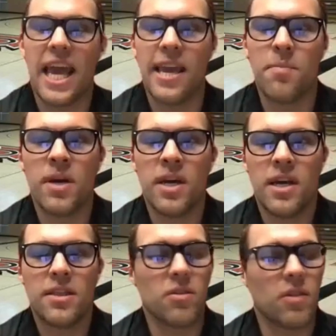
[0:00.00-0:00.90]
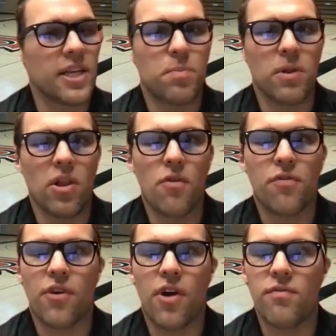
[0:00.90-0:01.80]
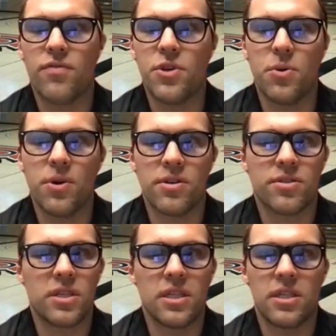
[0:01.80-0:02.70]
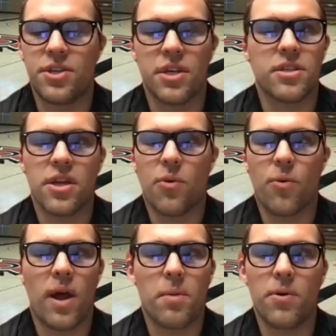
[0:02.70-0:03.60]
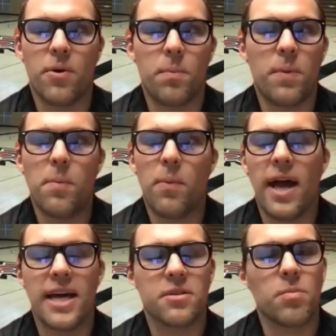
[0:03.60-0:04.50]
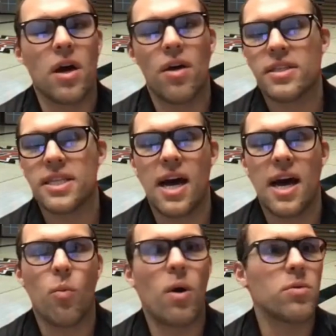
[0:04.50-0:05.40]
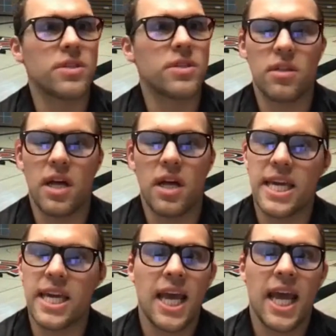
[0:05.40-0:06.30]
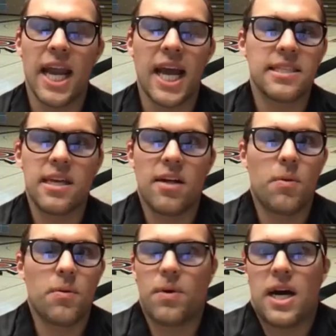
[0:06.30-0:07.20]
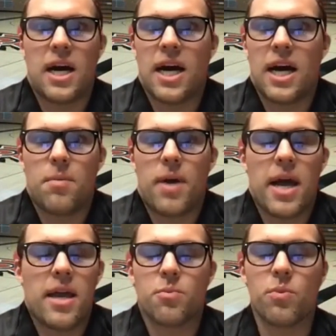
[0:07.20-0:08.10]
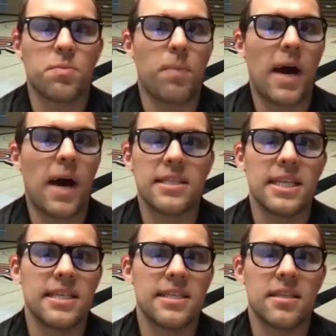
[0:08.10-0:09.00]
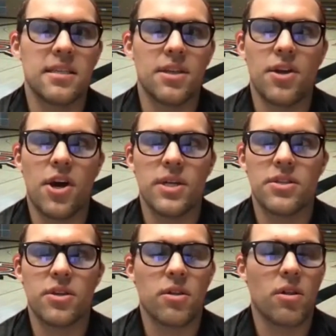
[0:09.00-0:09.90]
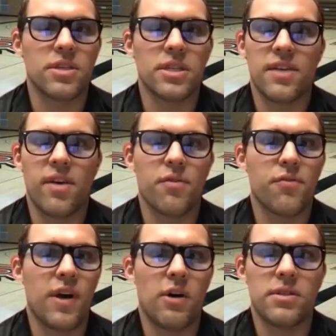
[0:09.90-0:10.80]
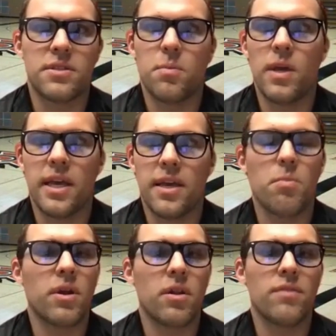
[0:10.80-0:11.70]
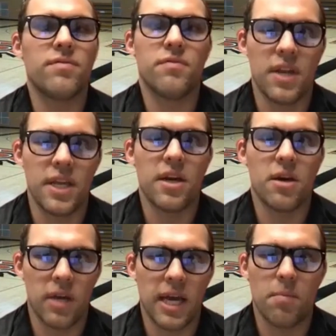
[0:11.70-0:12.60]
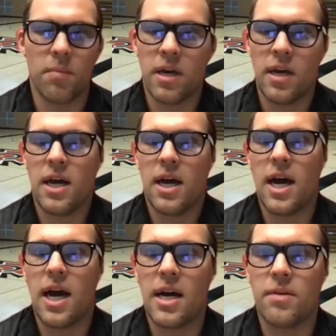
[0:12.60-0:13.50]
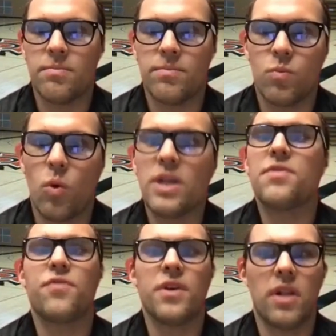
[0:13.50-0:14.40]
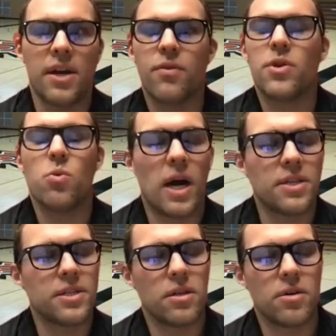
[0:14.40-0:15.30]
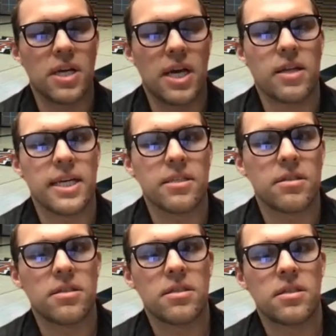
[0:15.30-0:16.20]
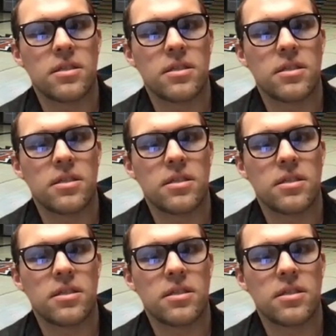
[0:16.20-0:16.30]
game. The links below for our viewers, just incredible. People ask me all the time, what was it like? And I tell my response is, it's the closest I've ever felt to being in the middle of a video game. What does it feel like for you watching those highlights?